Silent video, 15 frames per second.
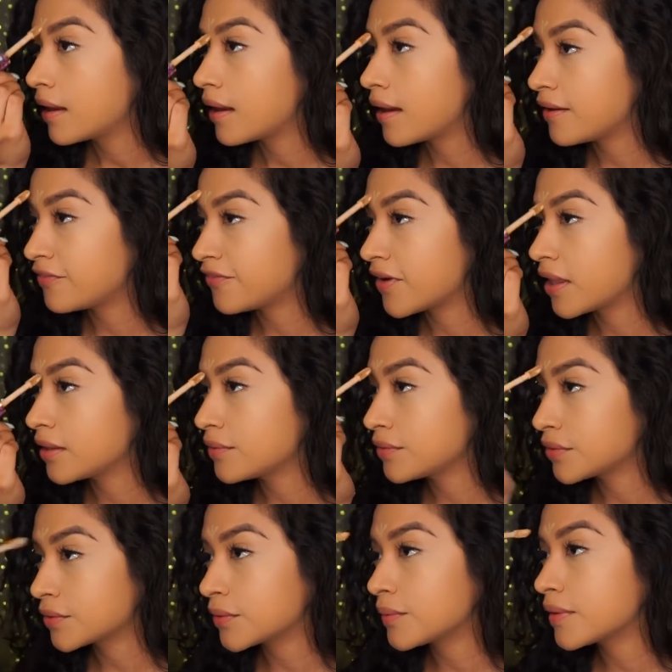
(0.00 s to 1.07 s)
I
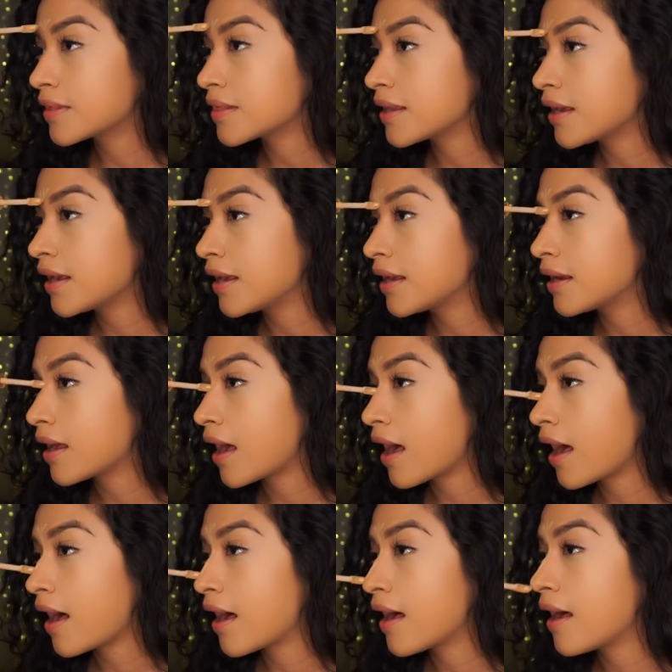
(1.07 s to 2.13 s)
followed through with it.
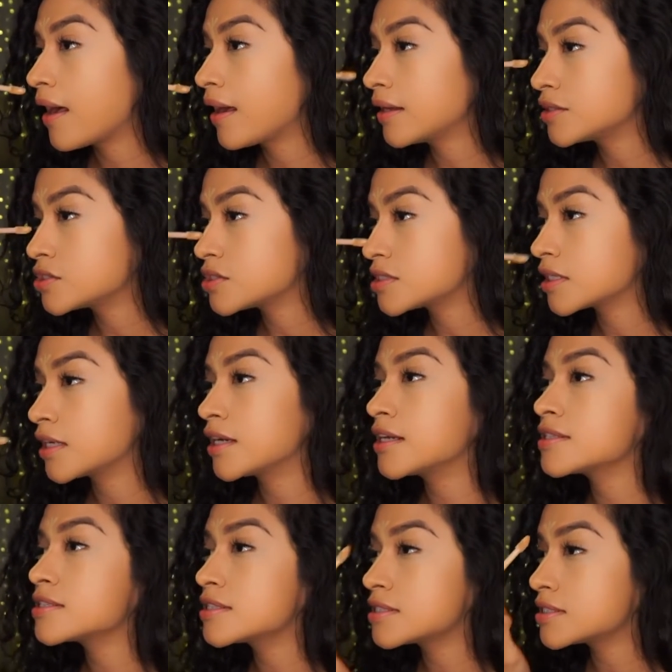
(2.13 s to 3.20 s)
I
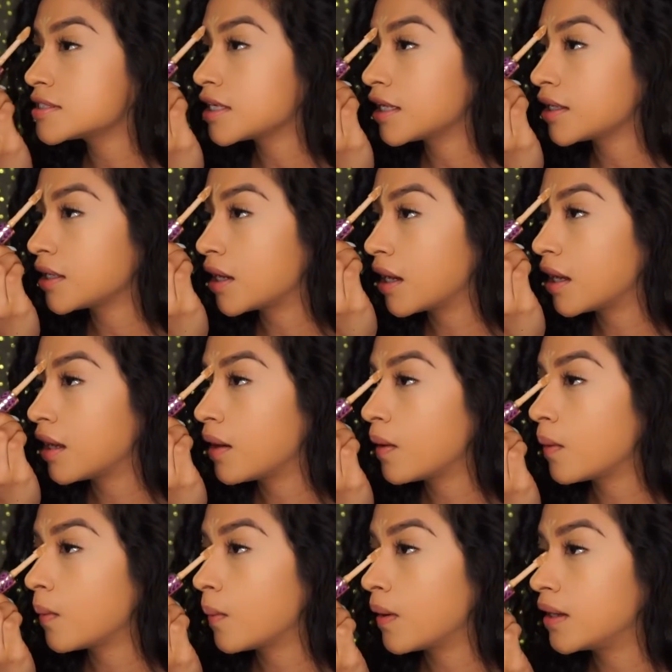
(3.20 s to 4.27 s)
just did
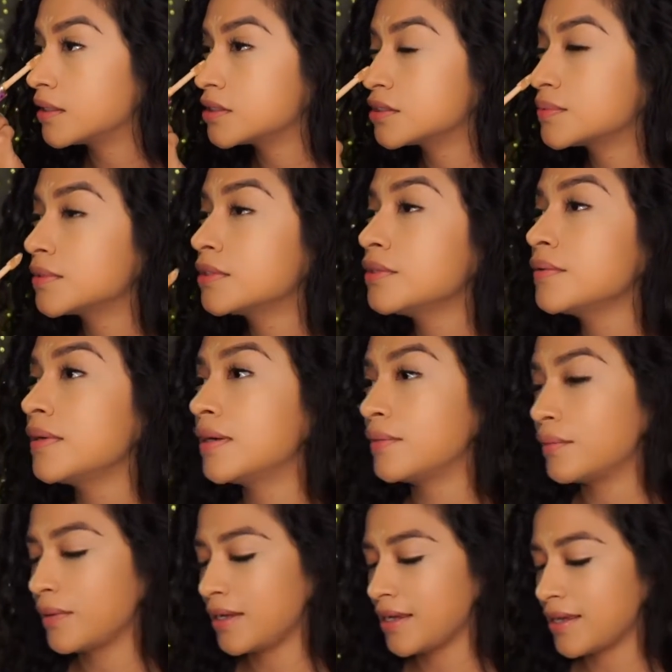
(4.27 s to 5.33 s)
not want to renew
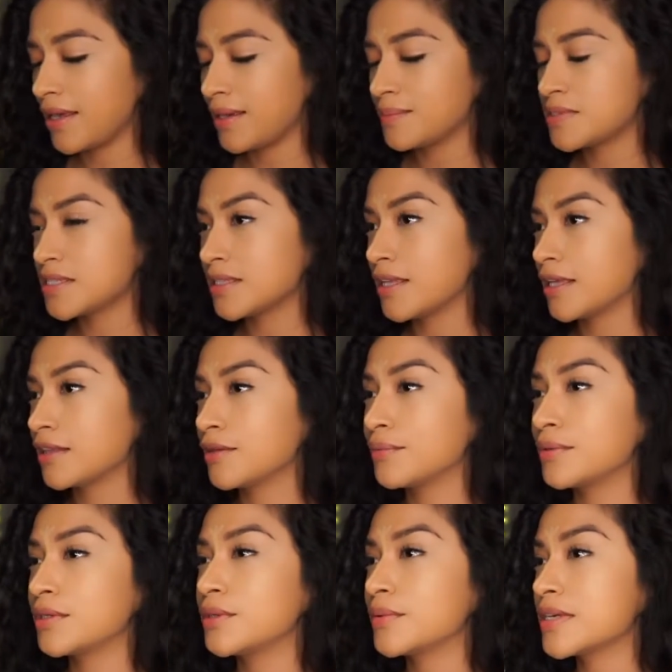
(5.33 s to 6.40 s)
it. When it came to like the
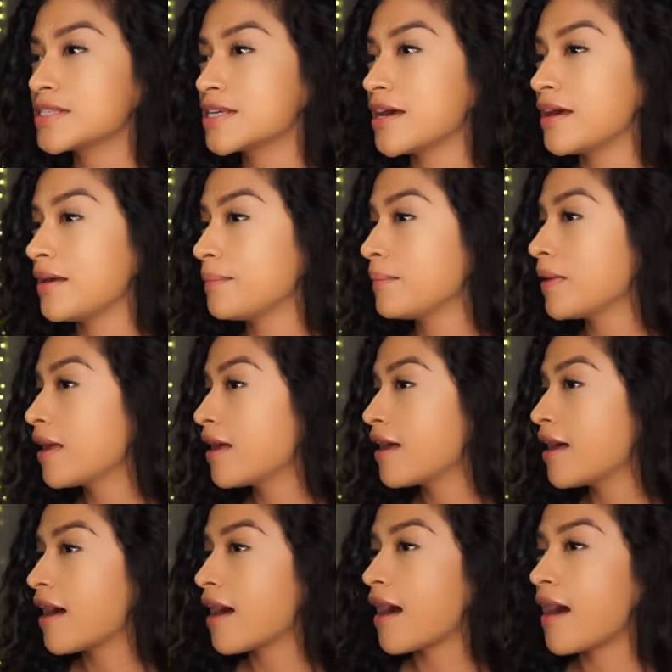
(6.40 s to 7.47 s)
renewing time,
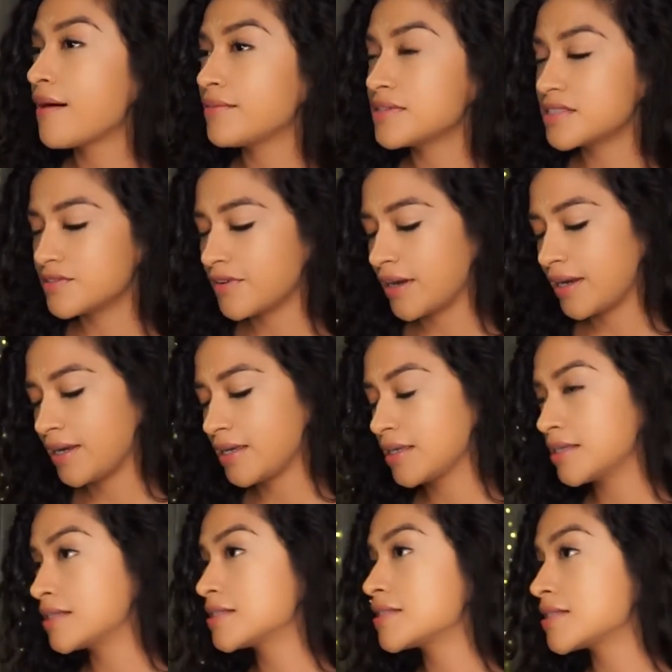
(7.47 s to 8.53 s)
I was very
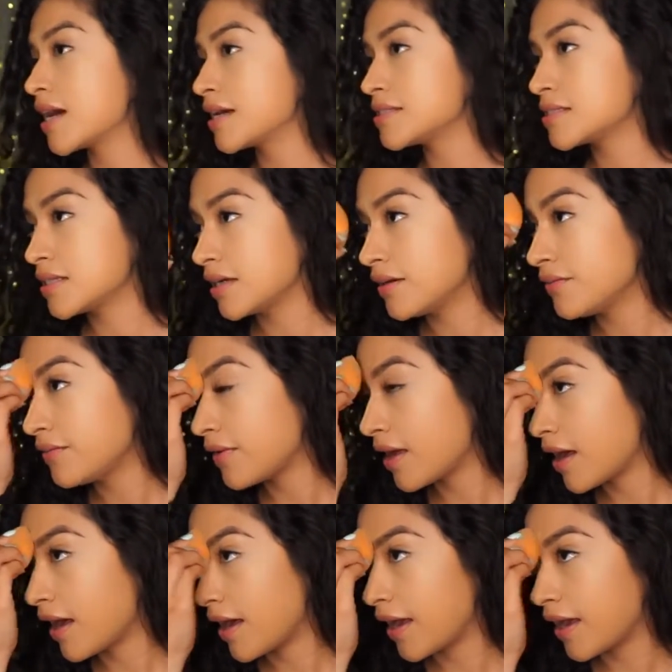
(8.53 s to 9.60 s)
indecisive.
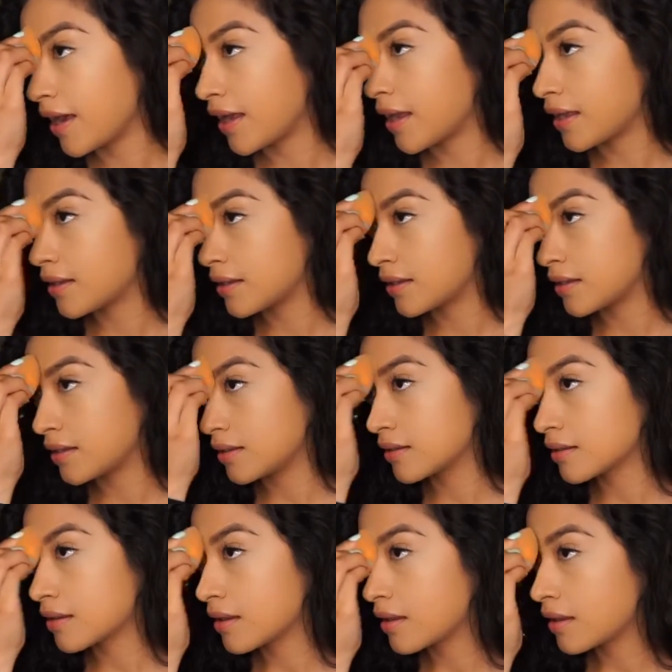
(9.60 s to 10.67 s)
I
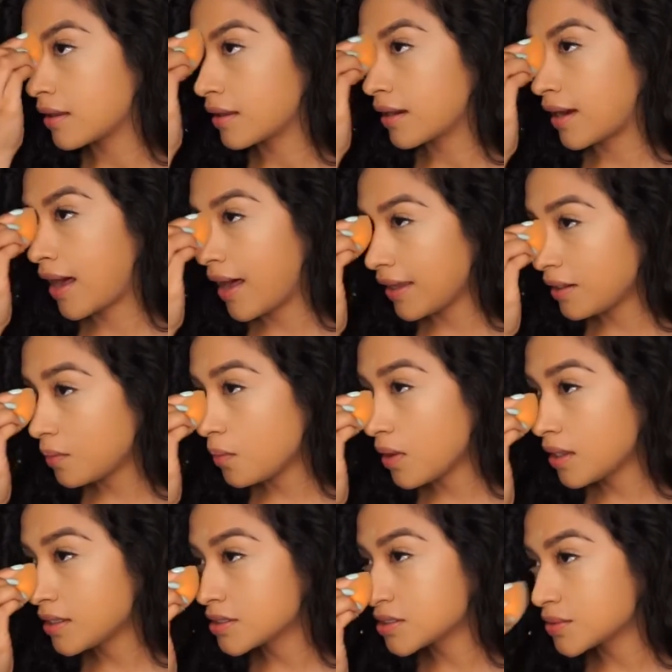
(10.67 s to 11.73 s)
kind of
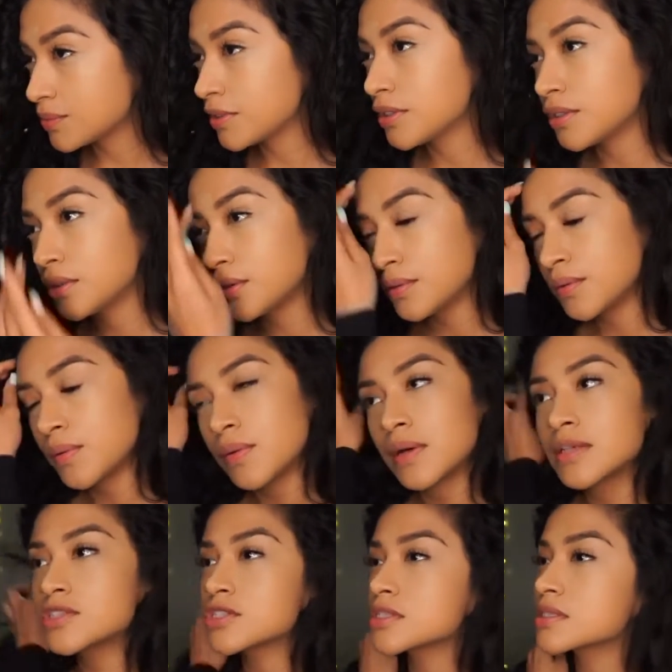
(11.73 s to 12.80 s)
wanted to renew
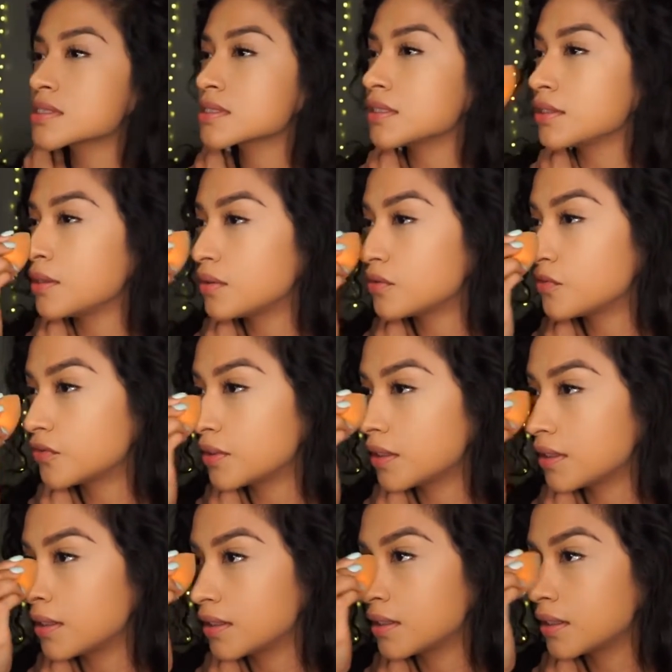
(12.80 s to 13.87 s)
just, you know,
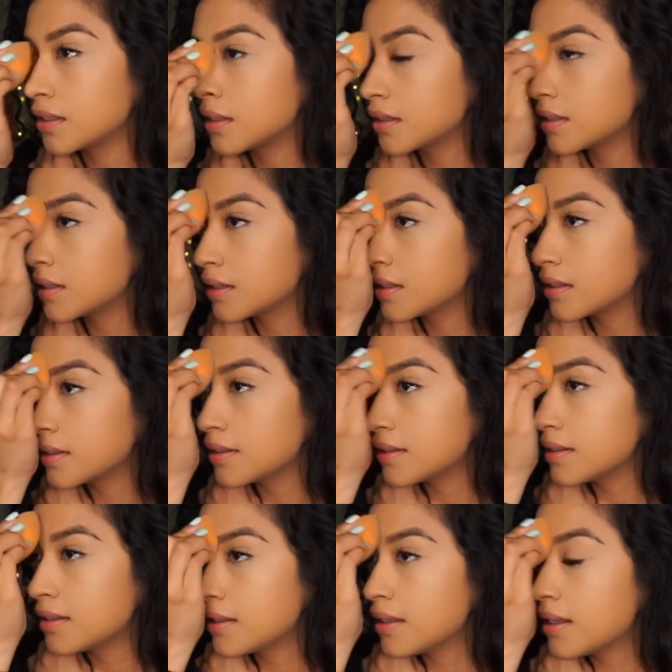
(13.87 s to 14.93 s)
for,
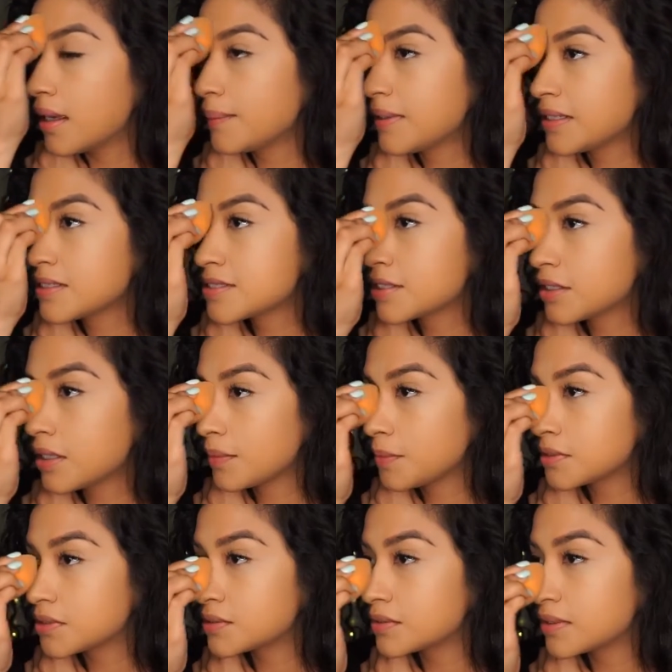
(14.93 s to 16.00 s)
I mean, it's a
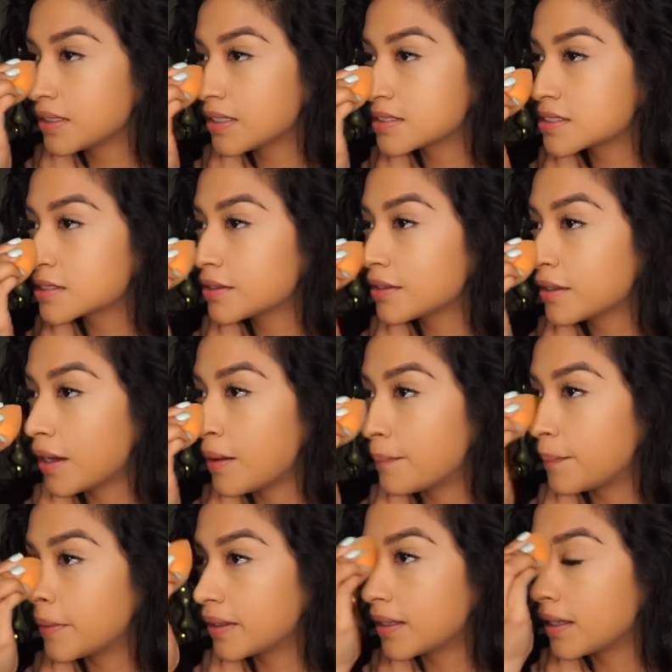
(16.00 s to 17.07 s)
opportunity. It's a good
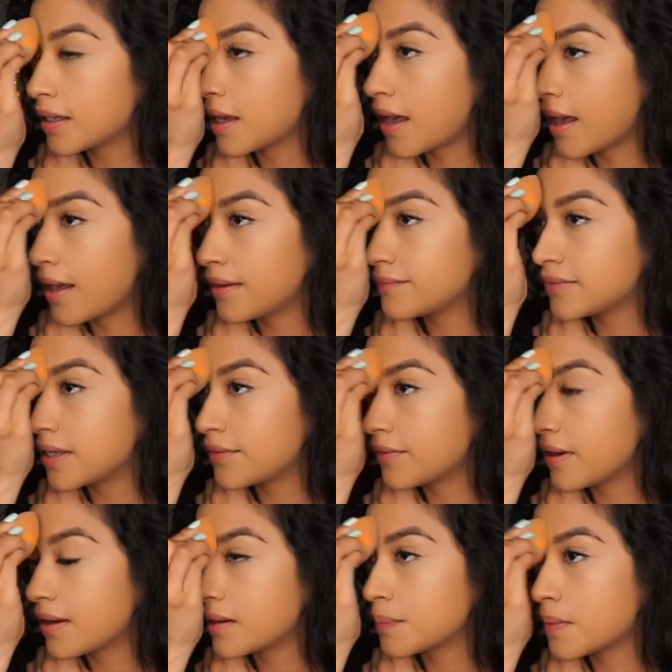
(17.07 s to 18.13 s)
company. I've
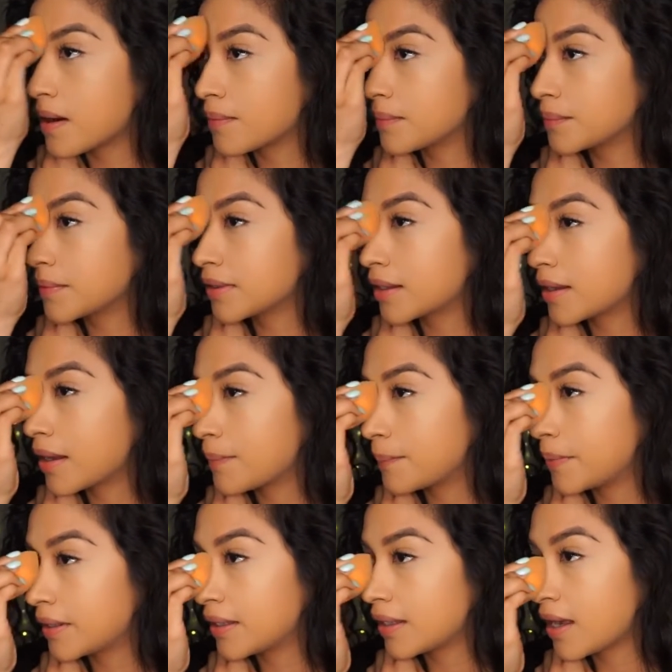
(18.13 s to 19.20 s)
never had a problem with the
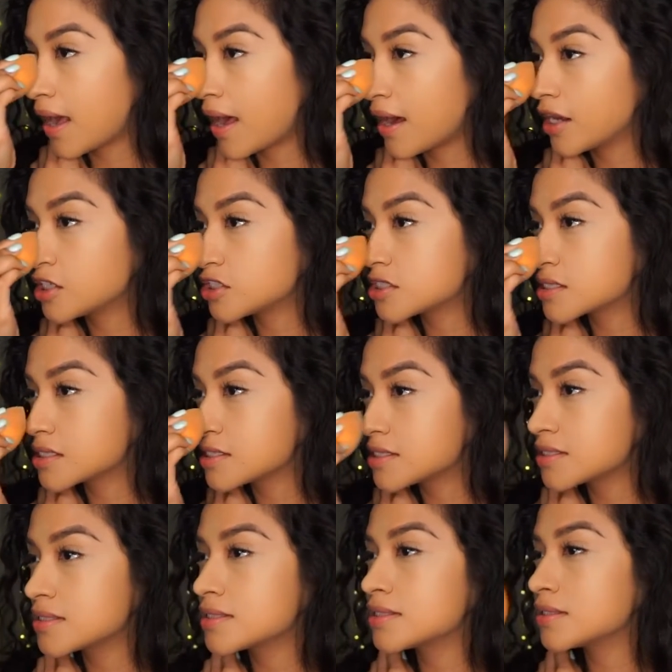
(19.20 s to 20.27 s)
company. I
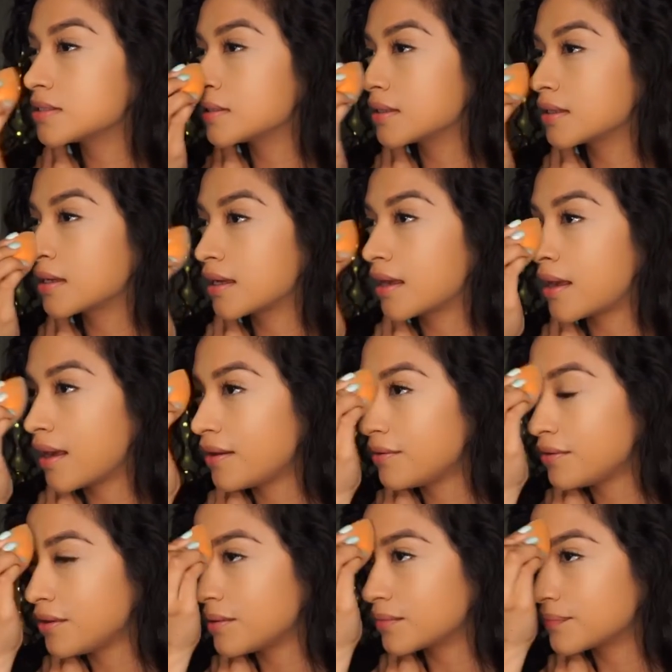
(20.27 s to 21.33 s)

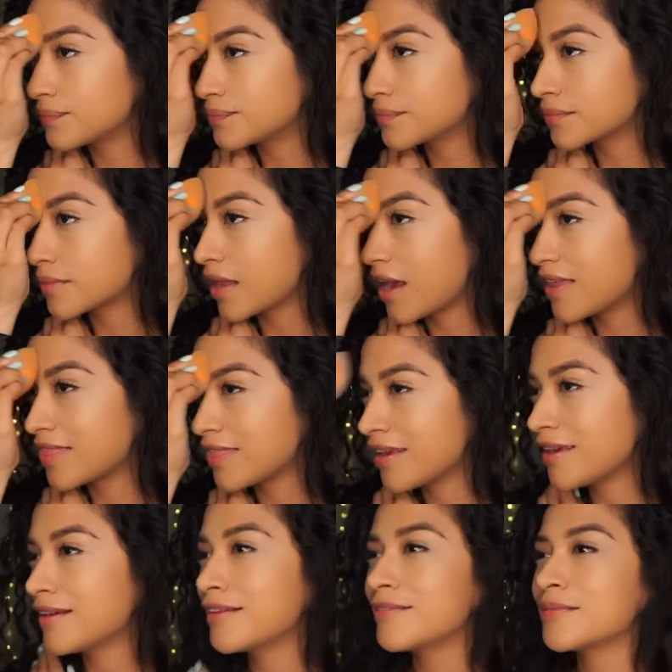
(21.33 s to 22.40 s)
don't know. I
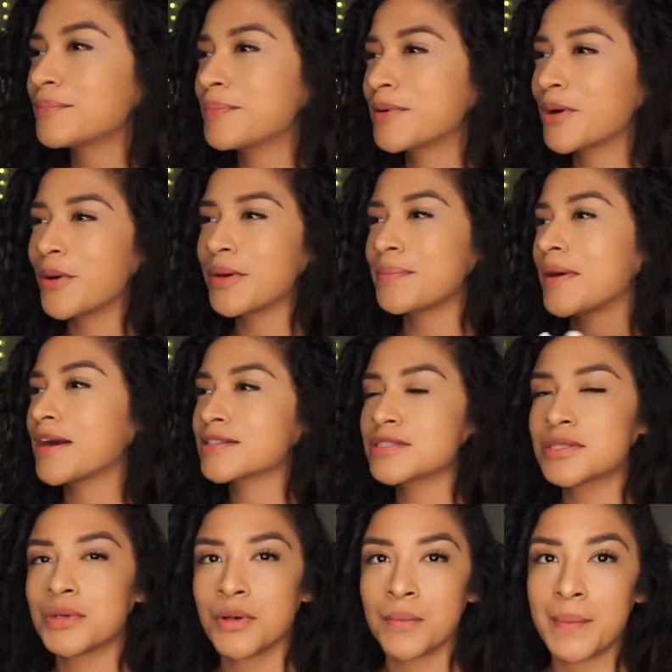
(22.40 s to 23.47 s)
think going back
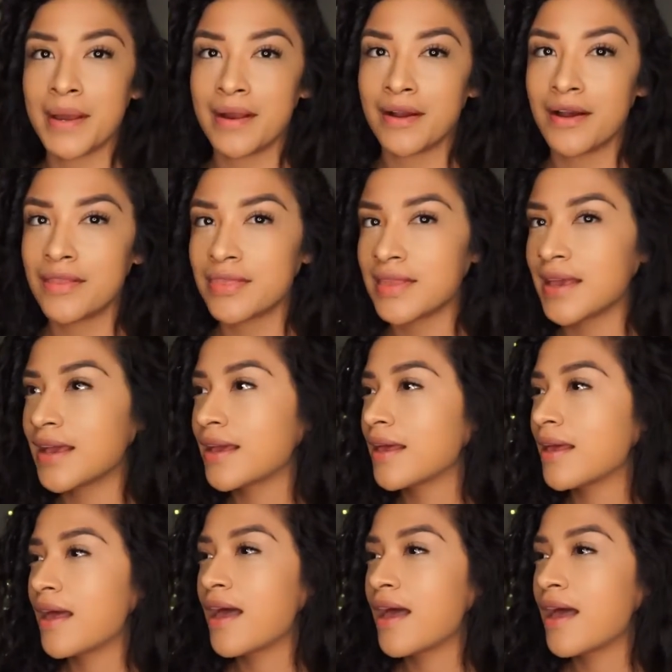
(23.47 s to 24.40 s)
to the whole Paragon thing,